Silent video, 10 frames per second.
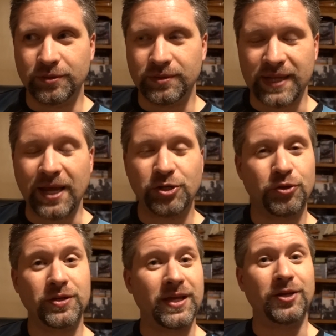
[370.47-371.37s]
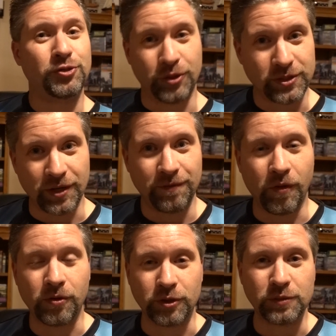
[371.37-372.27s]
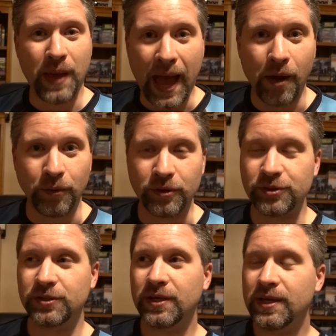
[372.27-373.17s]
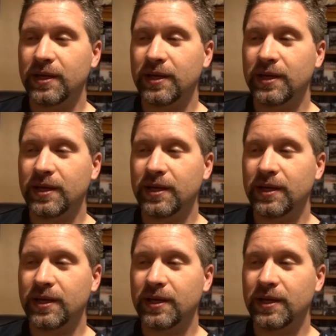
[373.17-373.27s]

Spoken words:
dangerous interest in Fulgur's powers.